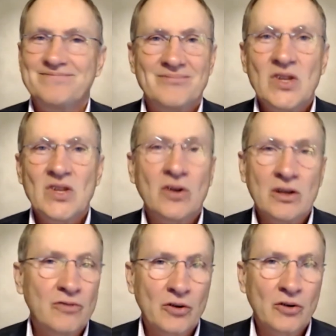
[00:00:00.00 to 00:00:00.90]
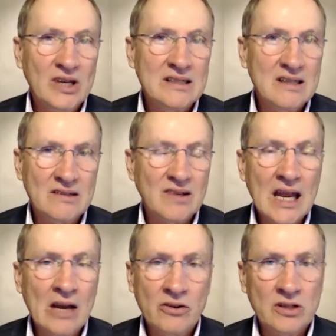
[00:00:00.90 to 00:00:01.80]
No, you've already
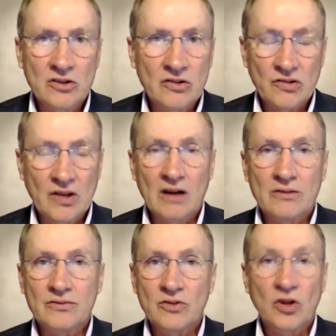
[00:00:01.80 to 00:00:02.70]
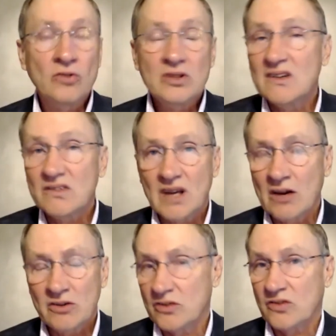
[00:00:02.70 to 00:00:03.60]
discounted yourself. Don't
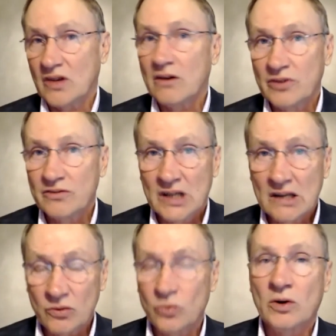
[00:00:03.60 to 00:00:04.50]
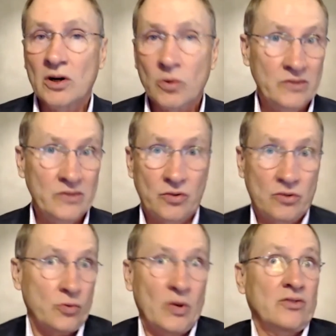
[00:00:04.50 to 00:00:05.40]
discount yourself. If it doesn't work once or
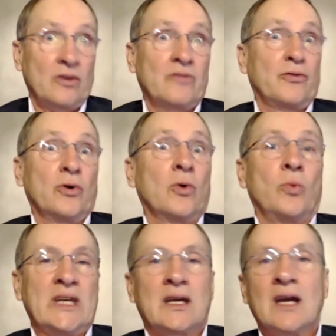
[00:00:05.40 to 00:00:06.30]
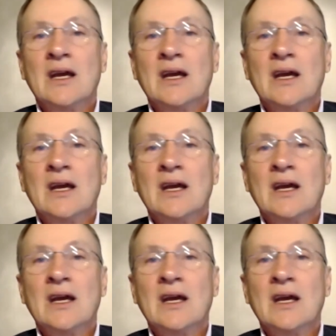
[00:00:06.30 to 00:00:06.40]
twice or for a week,